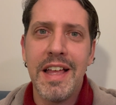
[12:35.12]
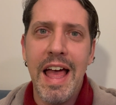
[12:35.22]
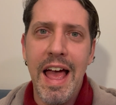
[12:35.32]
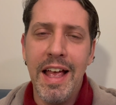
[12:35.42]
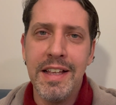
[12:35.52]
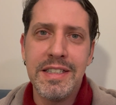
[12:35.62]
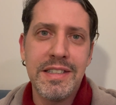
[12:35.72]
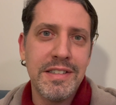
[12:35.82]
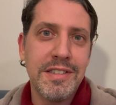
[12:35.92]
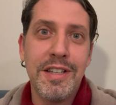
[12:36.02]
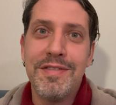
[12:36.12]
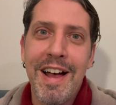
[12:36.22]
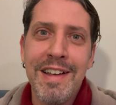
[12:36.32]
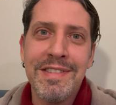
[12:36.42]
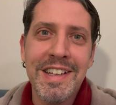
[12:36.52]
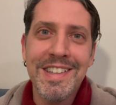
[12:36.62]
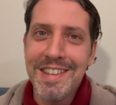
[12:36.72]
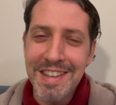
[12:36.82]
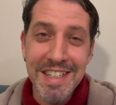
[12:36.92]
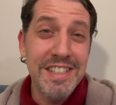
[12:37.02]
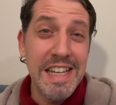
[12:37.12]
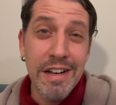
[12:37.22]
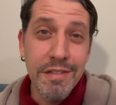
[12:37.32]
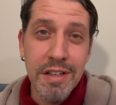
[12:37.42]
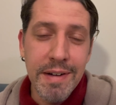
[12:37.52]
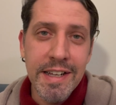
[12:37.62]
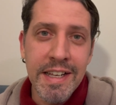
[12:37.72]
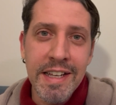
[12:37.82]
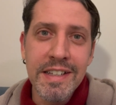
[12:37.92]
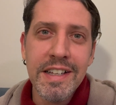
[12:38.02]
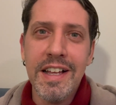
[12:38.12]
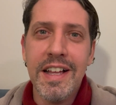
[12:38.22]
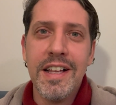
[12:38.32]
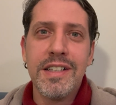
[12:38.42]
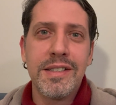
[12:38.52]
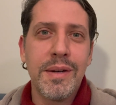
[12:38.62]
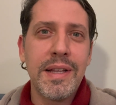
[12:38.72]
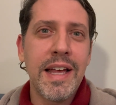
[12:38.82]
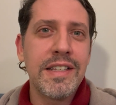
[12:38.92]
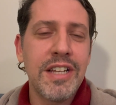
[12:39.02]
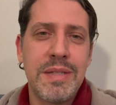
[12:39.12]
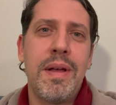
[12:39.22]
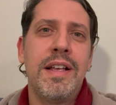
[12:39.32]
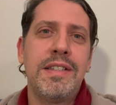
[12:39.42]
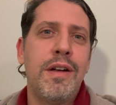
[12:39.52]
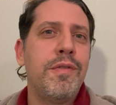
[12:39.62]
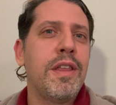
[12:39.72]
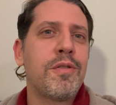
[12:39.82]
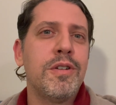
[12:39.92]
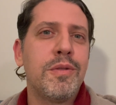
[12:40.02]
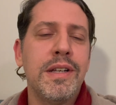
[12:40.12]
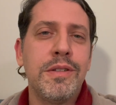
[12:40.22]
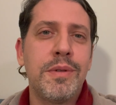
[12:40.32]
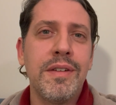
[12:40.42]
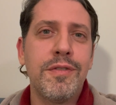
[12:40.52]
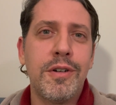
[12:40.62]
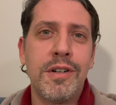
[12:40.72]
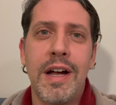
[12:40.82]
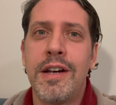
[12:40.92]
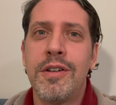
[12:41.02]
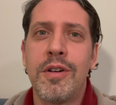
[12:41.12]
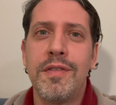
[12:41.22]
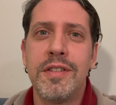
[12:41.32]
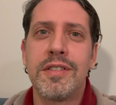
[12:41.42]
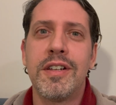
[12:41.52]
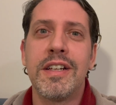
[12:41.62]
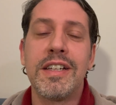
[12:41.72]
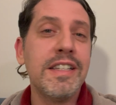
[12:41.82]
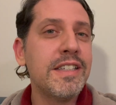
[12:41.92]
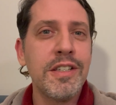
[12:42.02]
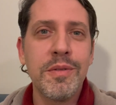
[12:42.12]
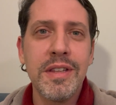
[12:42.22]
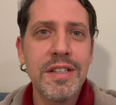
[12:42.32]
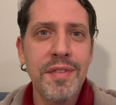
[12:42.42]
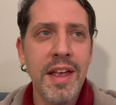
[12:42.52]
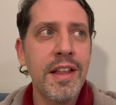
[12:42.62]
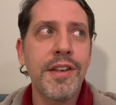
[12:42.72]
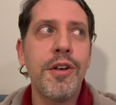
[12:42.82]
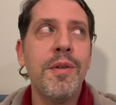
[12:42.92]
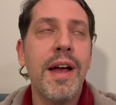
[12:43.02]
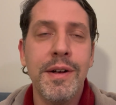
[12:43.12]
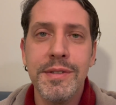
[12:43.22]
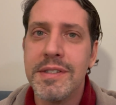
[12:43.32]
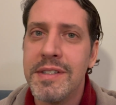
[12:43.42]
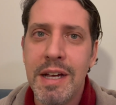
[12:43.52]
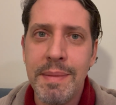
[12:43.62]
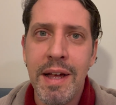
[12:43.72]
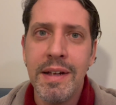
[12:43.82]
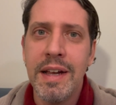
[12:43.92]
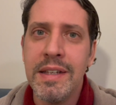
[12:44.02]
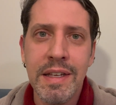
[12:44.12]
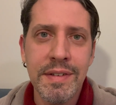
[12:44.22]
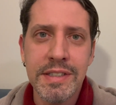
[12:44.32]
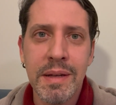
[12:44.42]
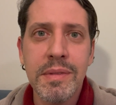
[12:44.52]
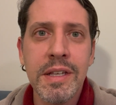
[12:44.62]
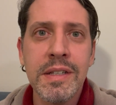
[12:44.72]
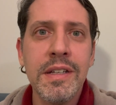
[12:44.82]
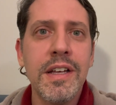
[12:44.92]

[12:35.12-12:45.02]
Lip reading: as surviving this year of the reckoning. So we're like just past halfway through 2024. I don't know if it's going to continue in this vein. Like, who else can come out and give us something?